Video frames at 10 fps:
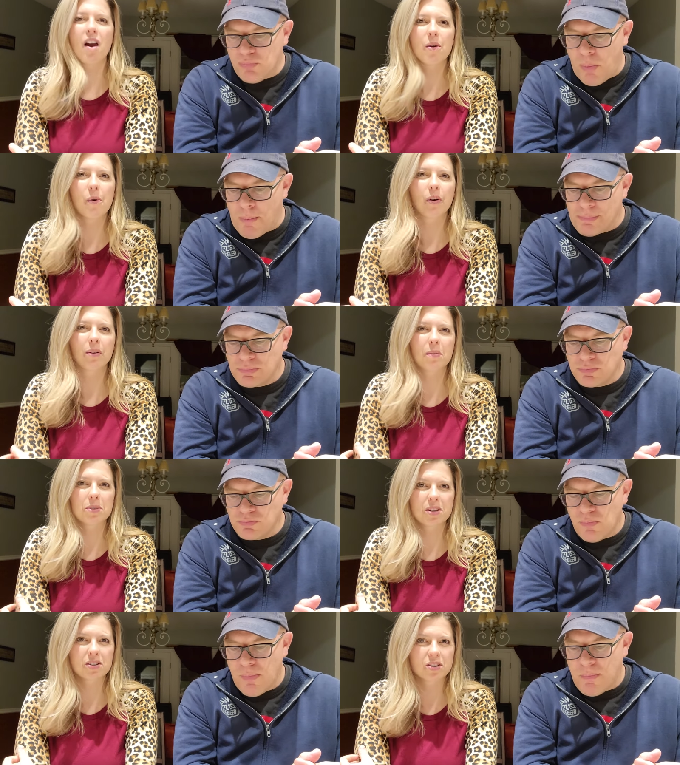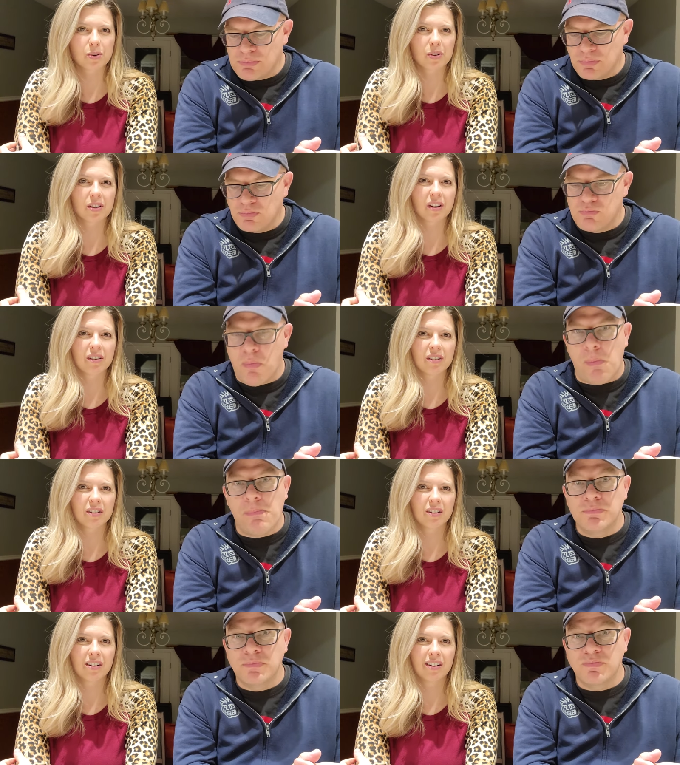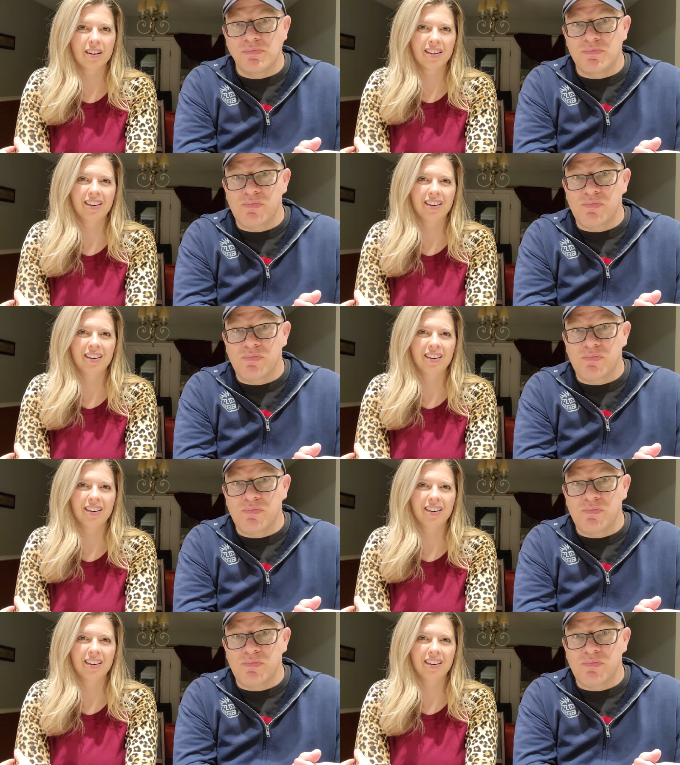Speaker 1: He won't come upstairs till we're done. Mm -hmm.